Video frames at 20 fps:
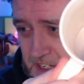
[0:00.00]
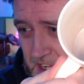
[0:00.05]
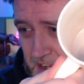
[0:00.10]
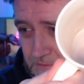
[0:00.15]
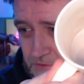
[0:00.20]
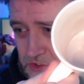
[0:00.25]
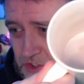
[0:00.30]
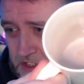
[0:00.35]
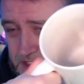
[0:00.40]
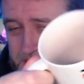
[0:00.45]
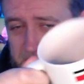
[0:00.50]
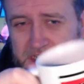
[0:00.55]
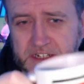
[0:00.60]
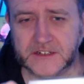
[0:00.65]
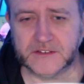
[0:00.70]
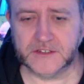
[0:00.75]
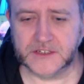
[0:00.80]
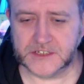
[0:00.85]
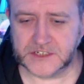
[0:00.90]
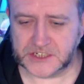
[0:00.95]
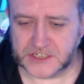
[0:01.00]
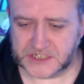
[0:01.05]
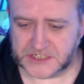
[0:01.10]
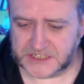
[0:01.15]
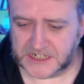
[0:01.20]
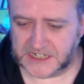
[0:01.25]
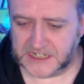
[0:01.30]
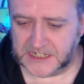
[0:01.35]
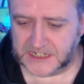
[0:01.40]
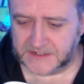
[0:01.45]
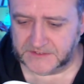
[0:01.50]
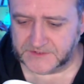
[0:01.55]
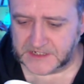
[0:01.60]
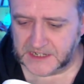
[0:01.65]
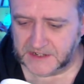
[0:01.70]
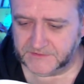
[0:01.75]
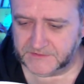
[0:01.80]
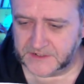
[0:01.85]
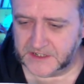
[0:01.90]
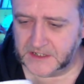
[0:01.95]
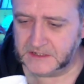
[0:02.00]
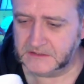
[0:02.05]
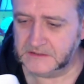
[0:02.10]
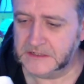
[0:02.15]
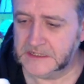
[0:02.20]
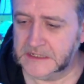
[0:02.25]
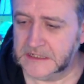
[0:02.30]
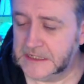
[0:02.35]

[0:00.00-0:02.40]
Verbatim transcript: I've drunk it. There's just tea leaves left now.